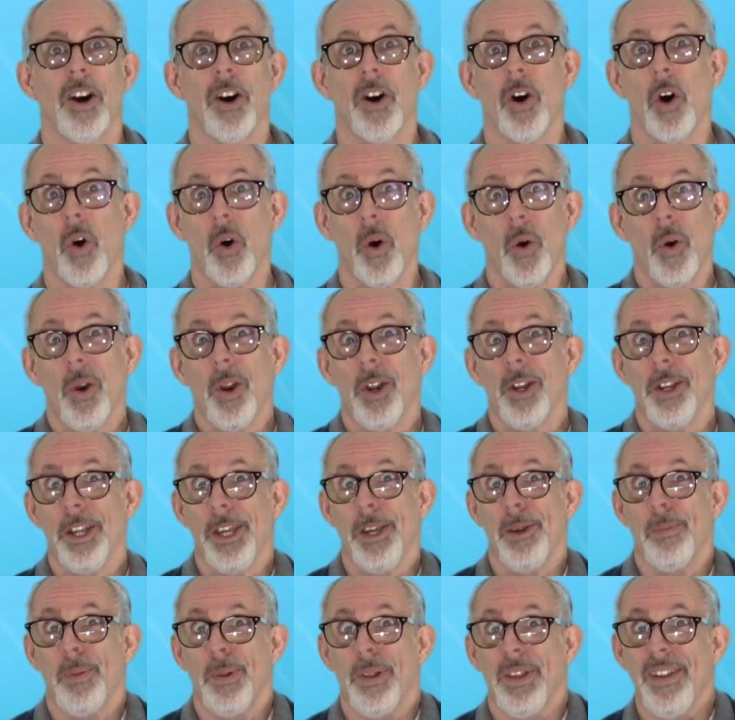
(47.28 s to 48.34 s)
Or do you
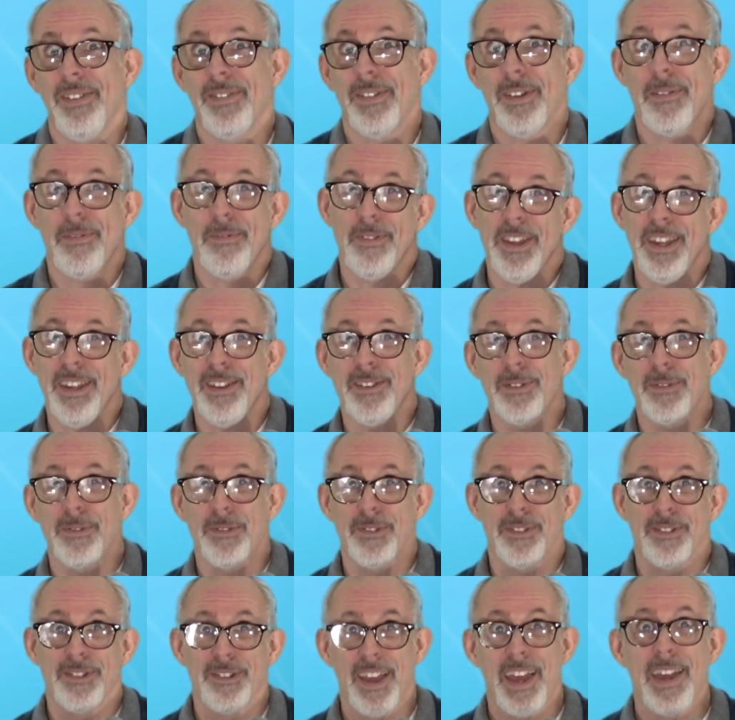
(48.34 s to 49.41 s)
believe that these
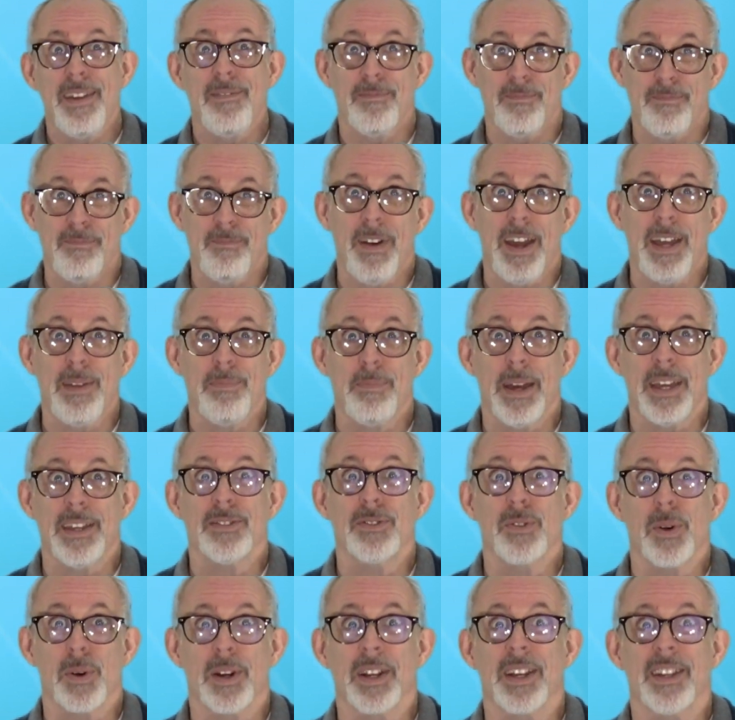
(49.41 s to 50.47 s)
same faith-based
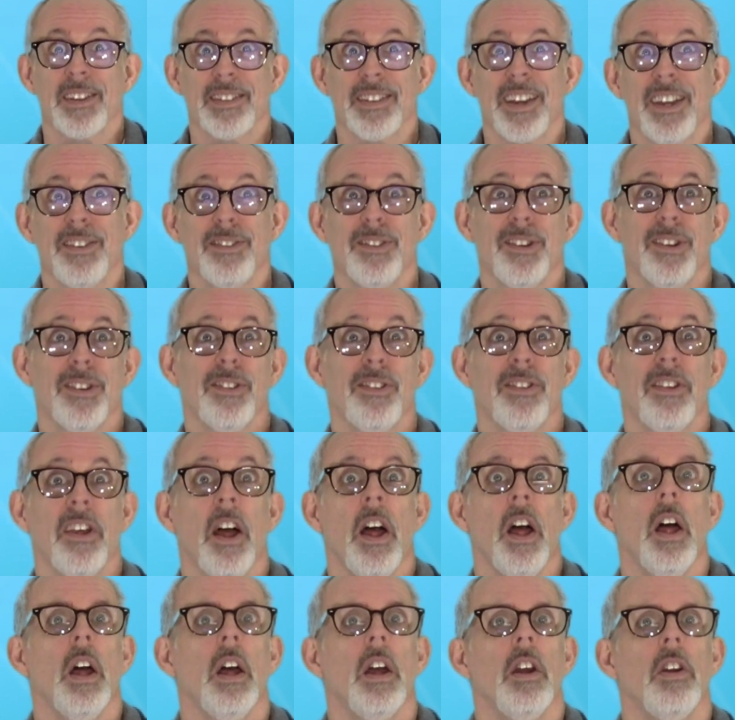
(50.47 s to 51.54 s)
organizations
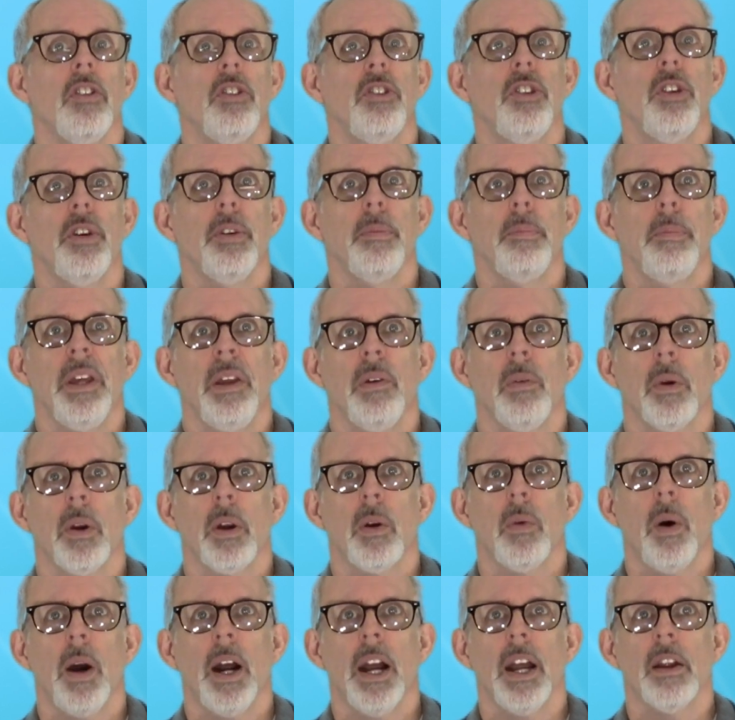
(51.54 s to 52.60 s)
should be
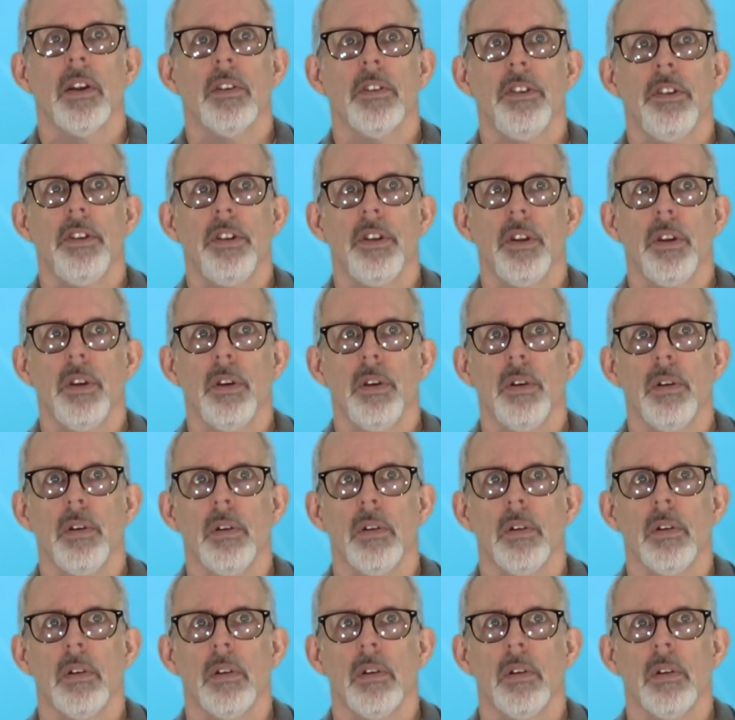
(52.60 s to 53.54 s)
required to